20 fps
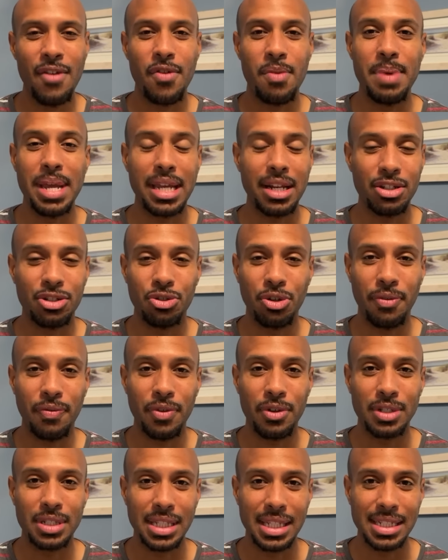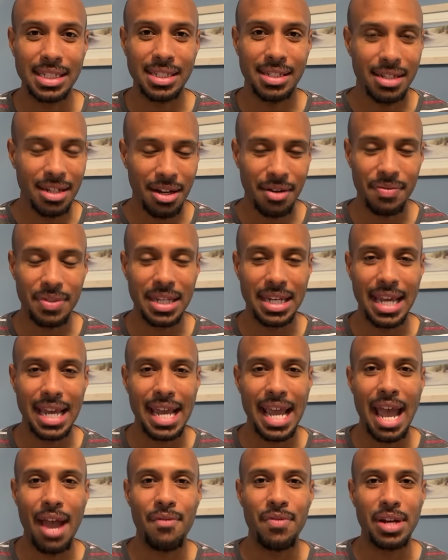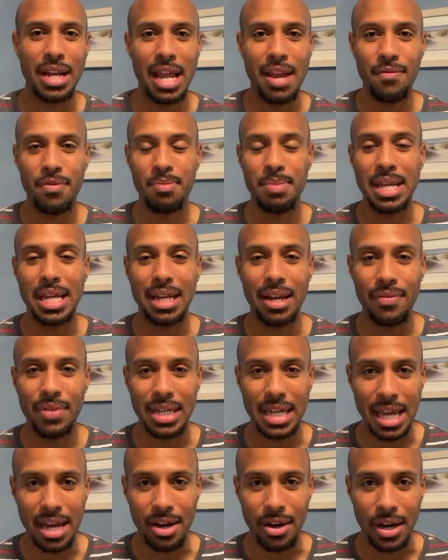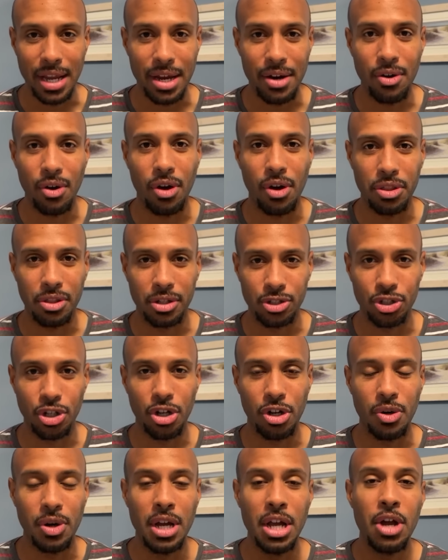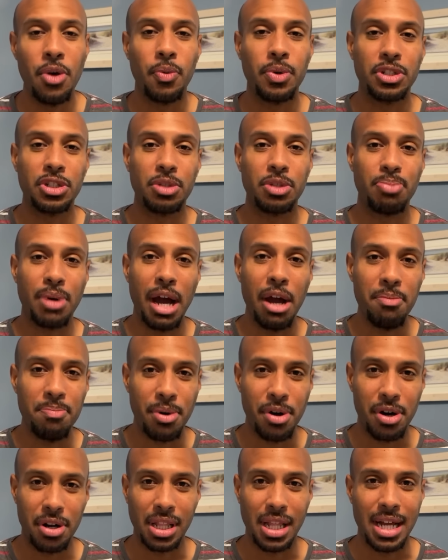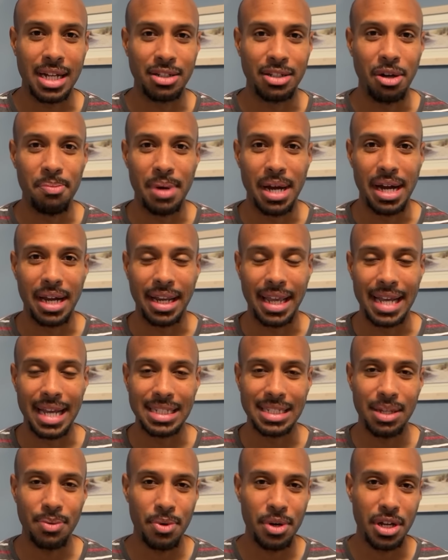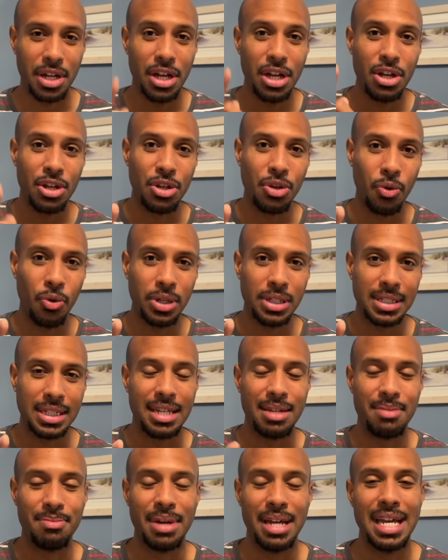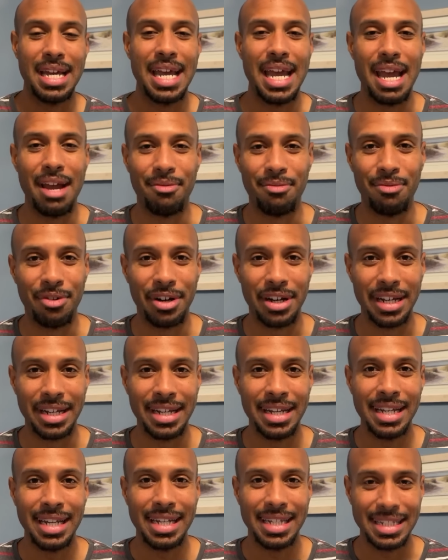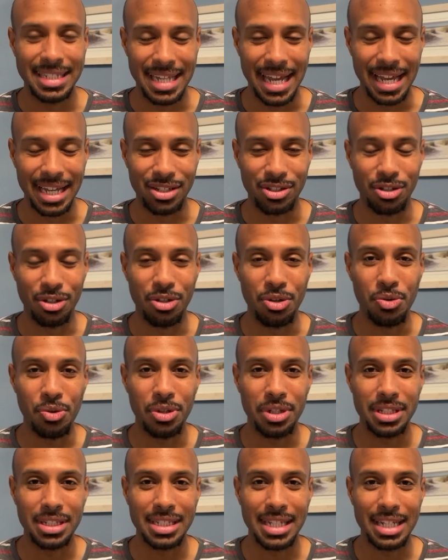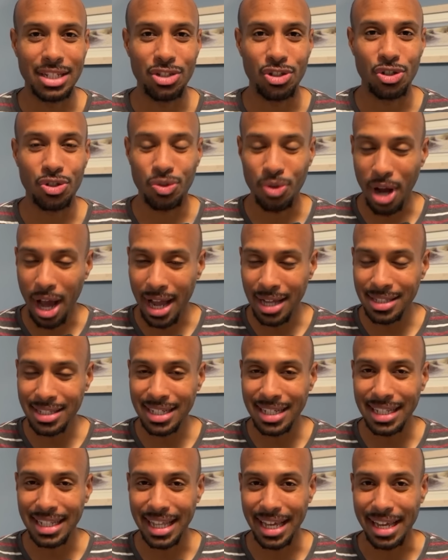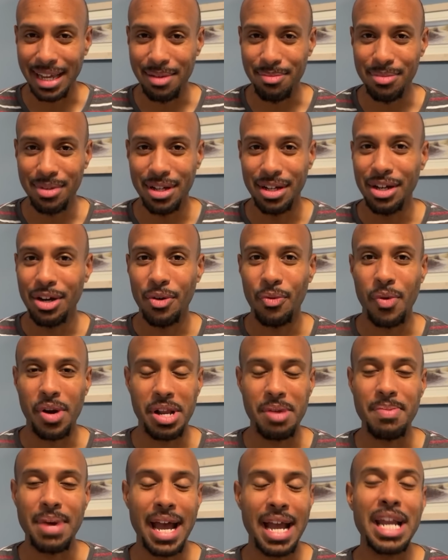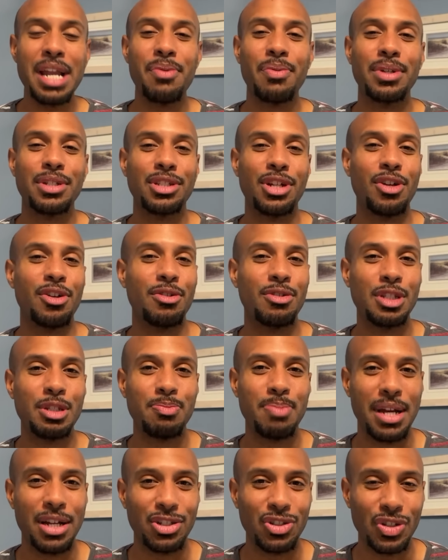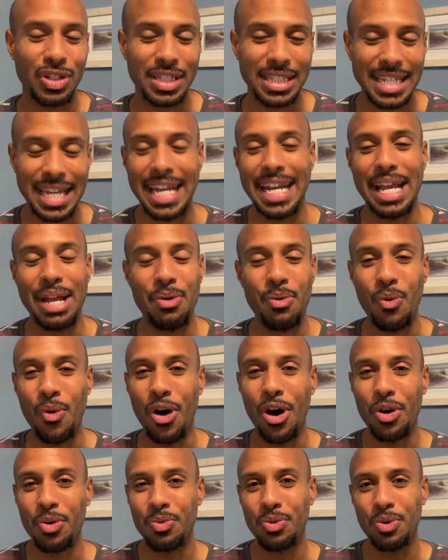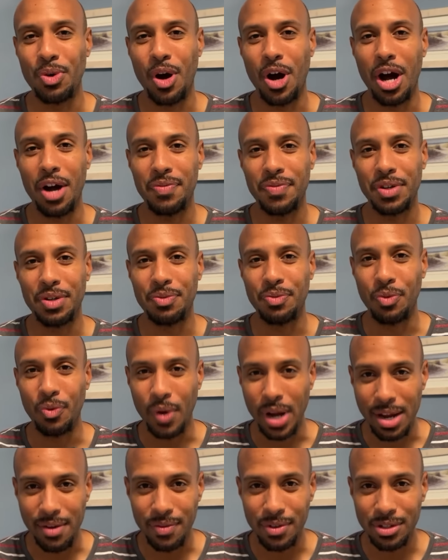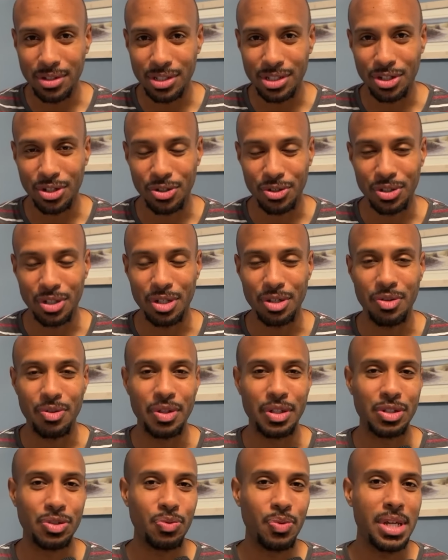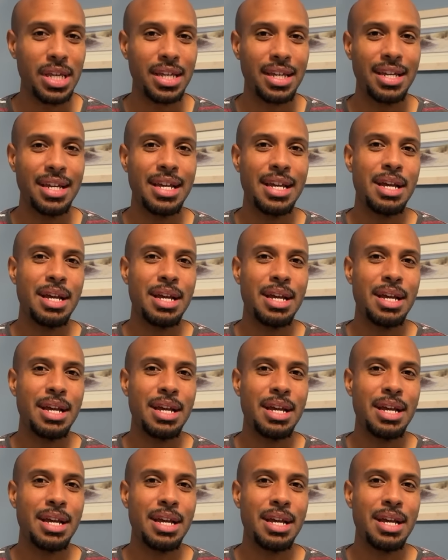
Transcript: for making us your first listen of the day every day and for being an everydayer here on the show, which is a proud part of the Locked On Podcast Network, your team every day. So the New Orleans Saints tried to claim running back and return specialist Kene Nwangwu off of waivers earlier this week,